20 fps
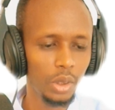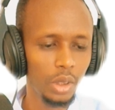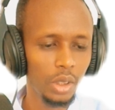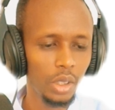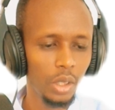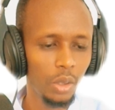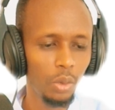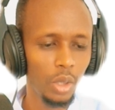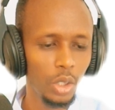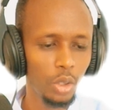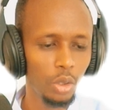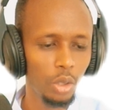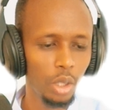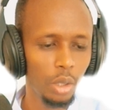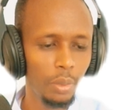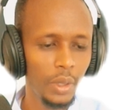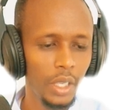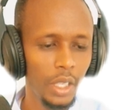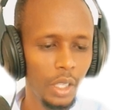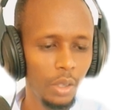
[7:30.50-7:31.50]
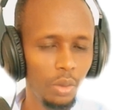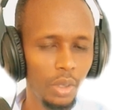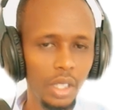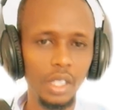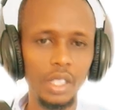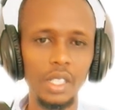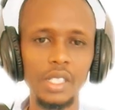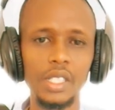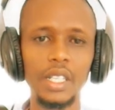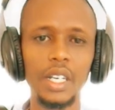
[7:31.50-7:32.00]
What you will be dealing
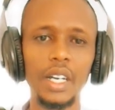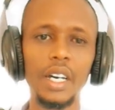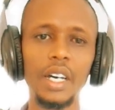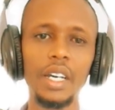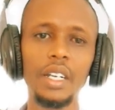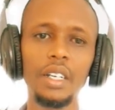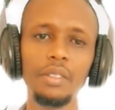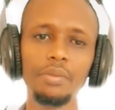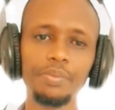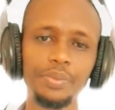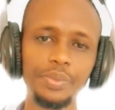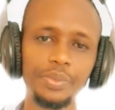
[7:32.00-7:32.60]
with is the carrying